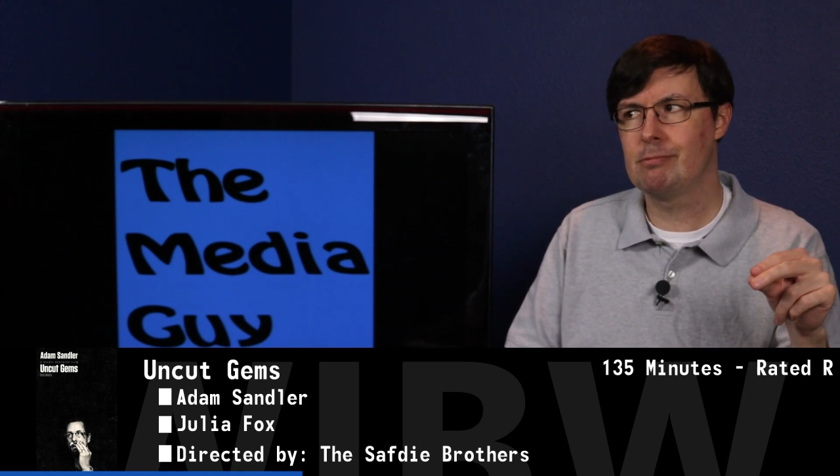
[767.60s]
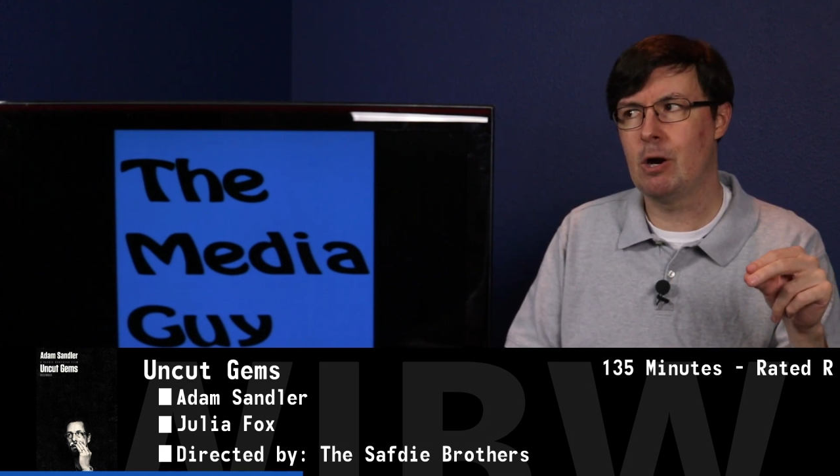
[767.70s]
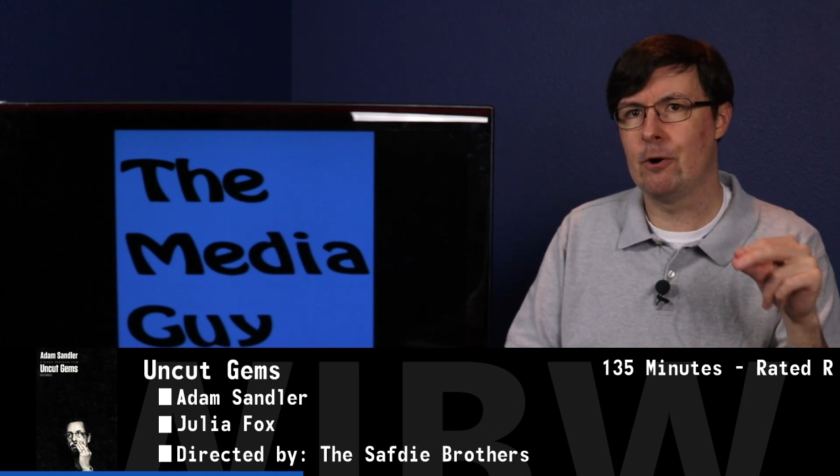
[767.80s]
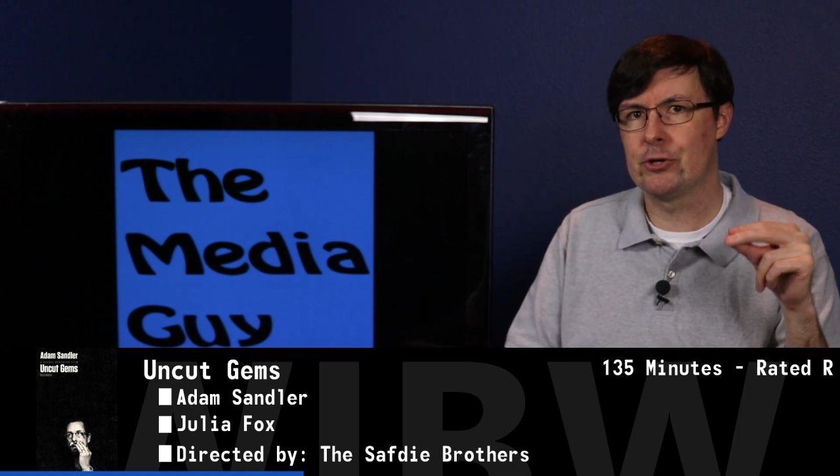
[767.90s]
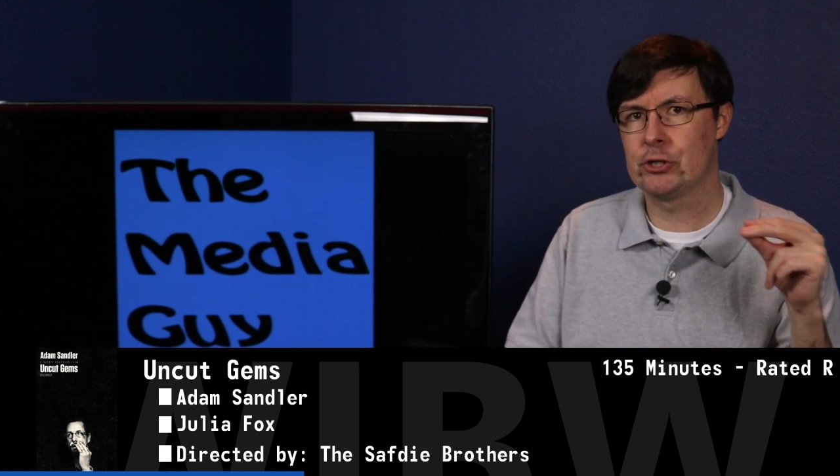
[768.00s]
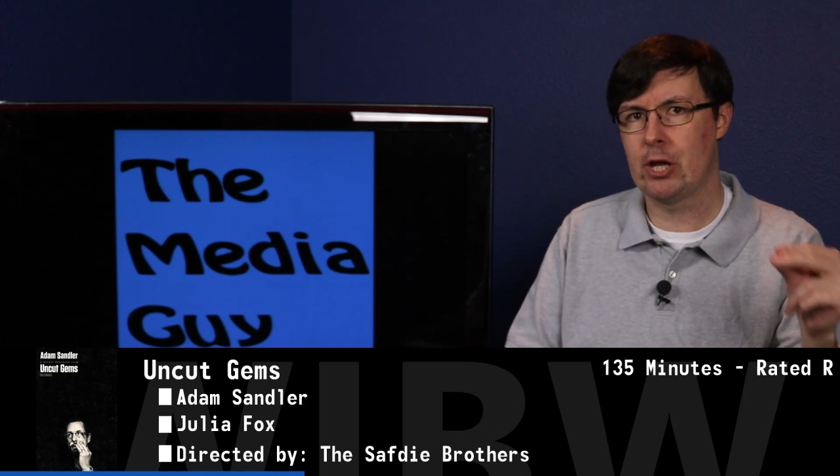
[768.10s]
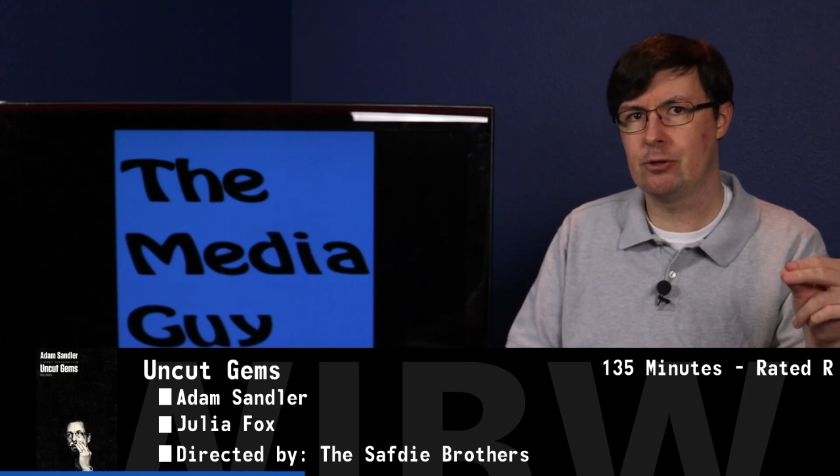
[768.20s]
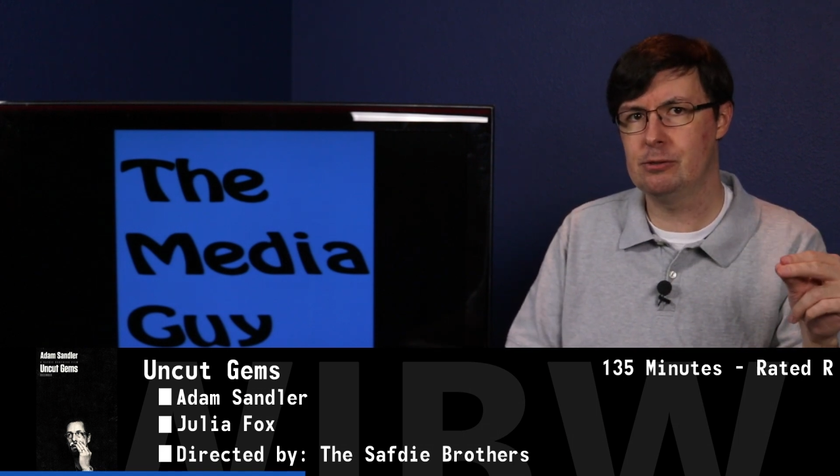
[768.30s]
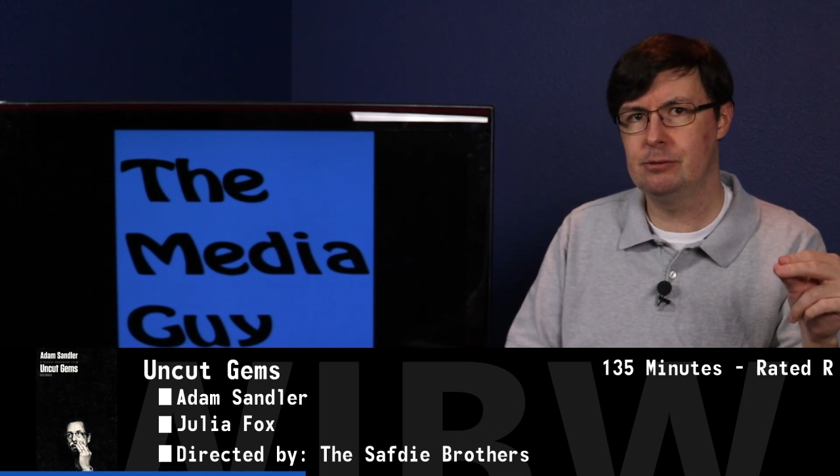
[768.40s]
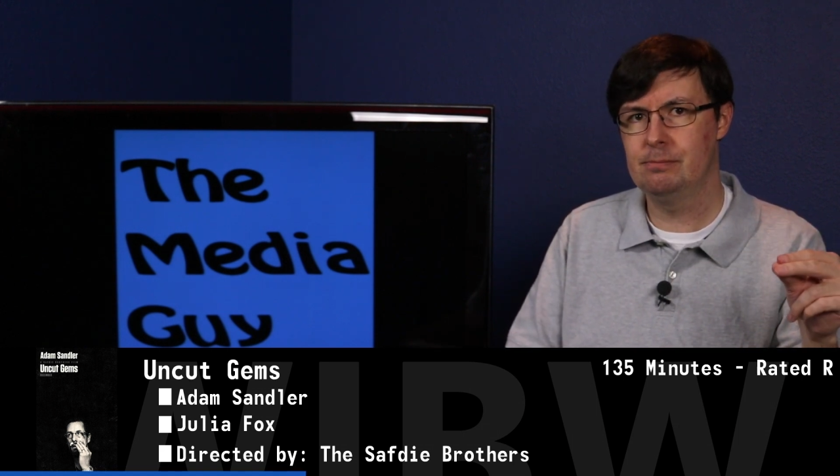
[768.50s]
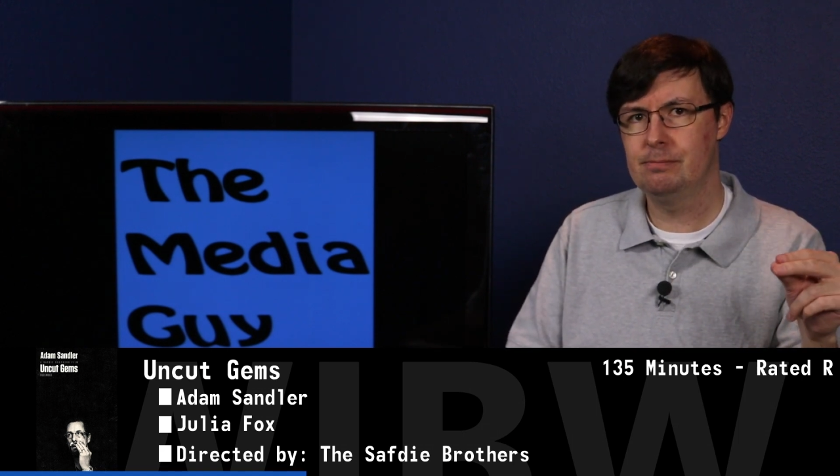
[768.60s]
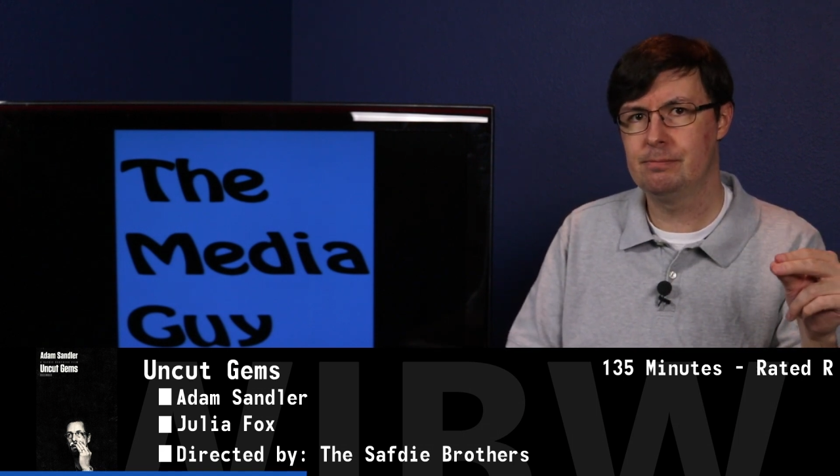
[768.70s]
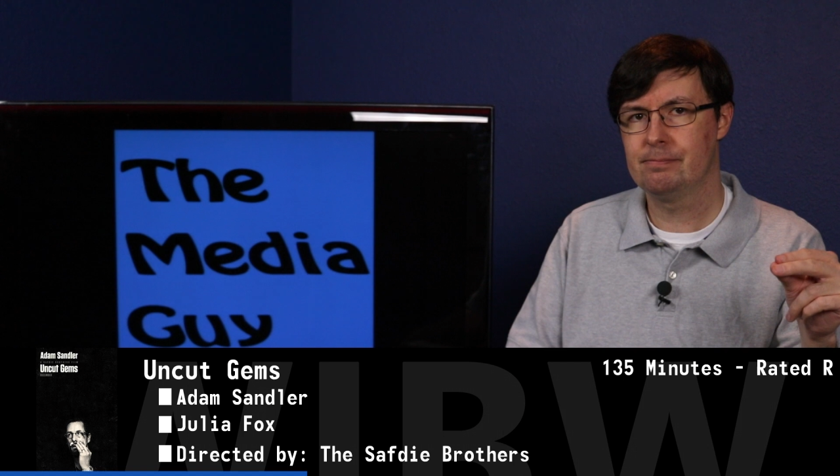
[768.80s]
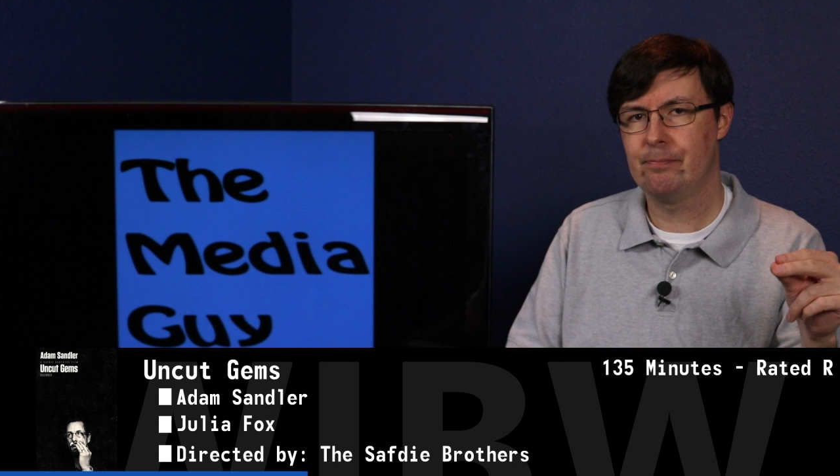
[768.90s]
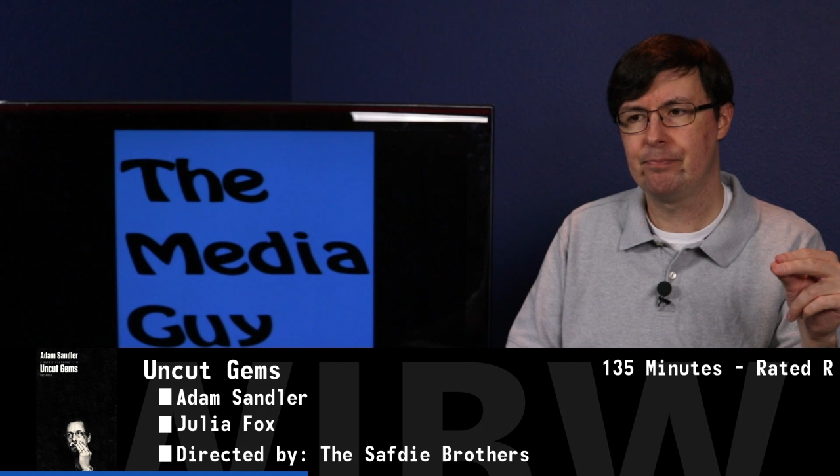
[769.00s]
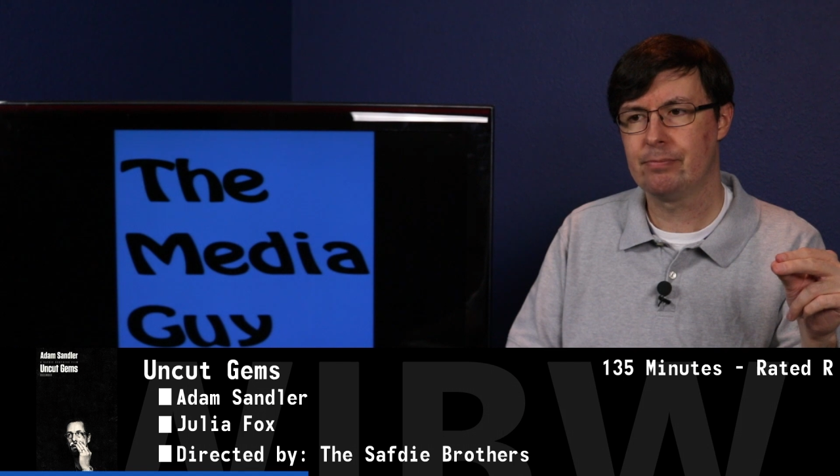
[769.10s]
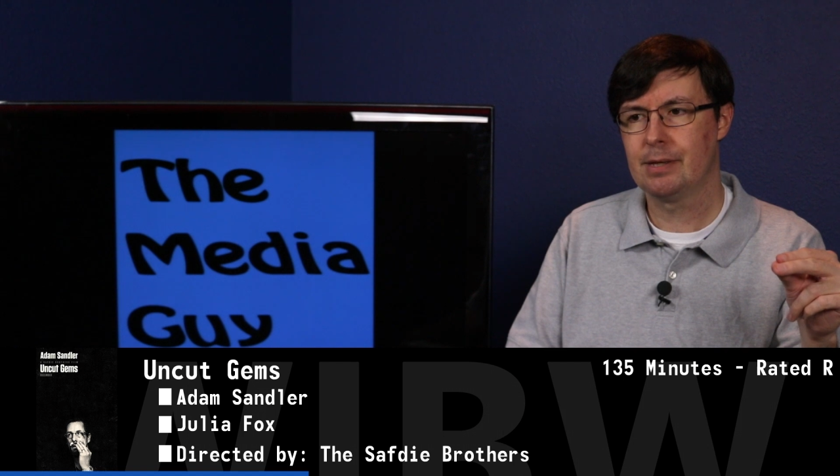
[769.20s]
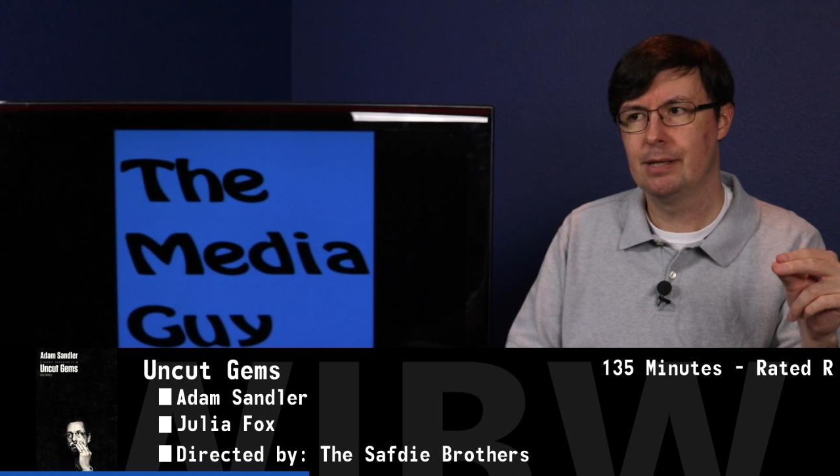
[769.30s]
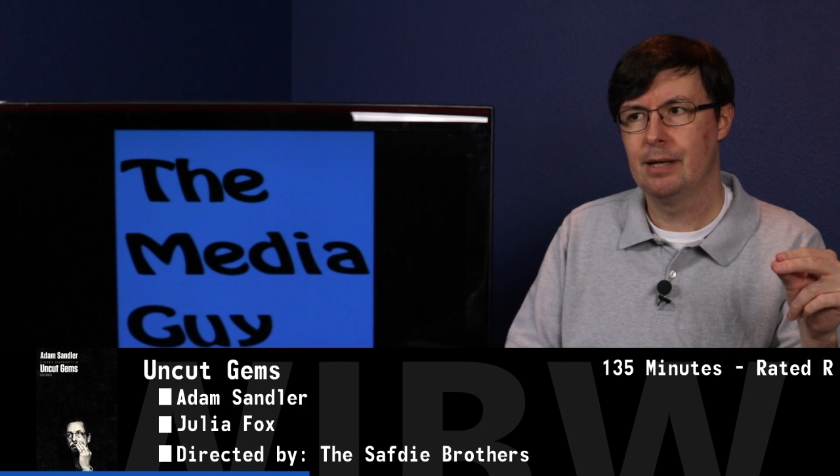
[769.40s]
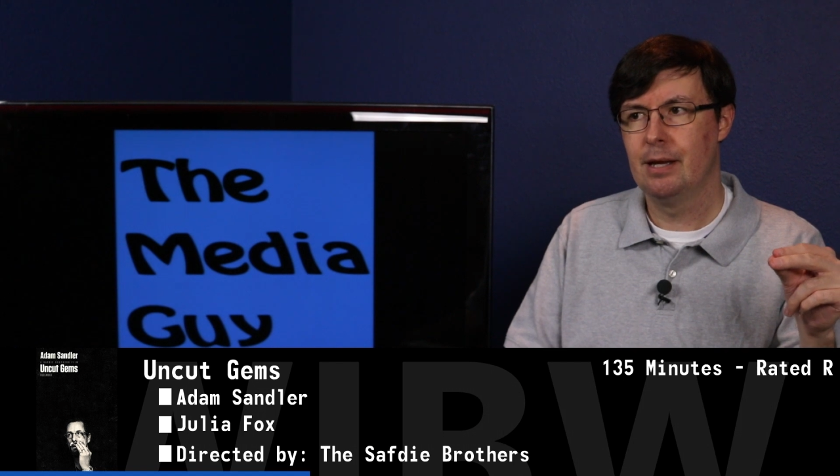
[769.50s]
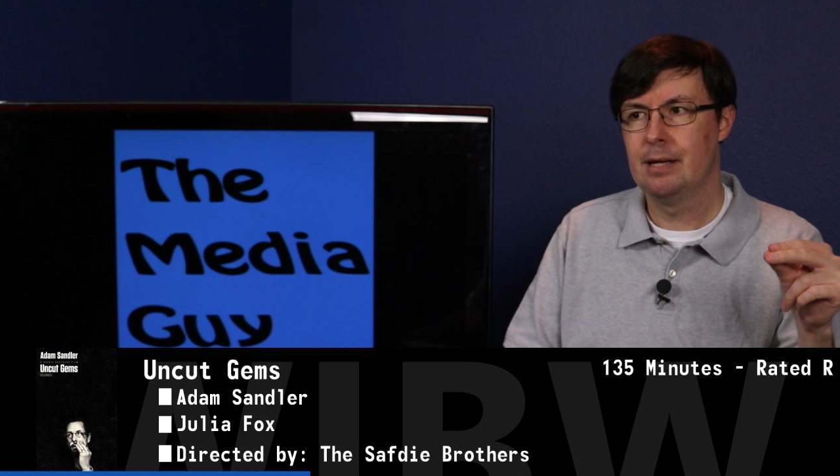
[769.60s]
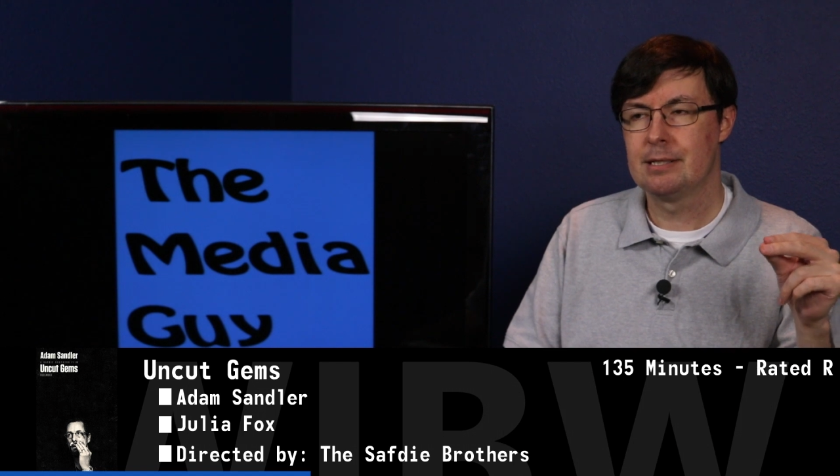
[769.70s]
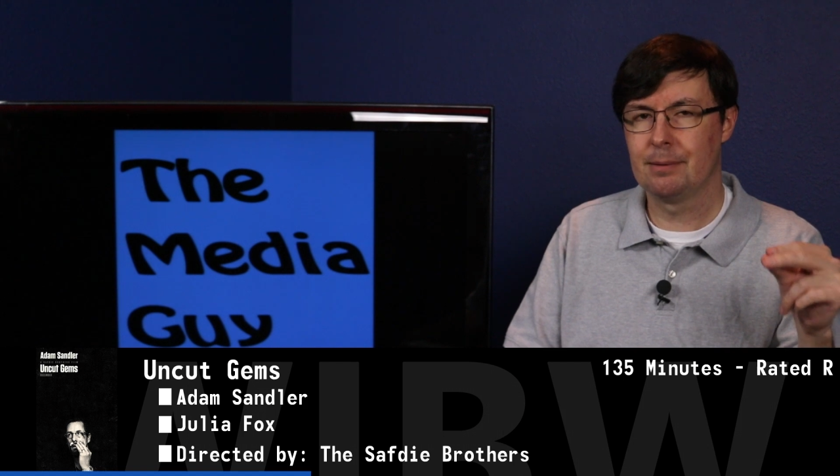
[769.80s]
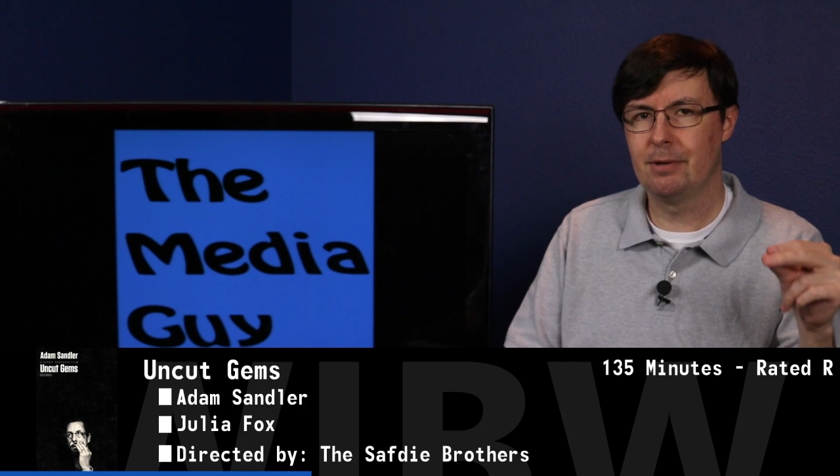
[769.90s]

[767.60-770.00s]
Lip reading: are subtle. Some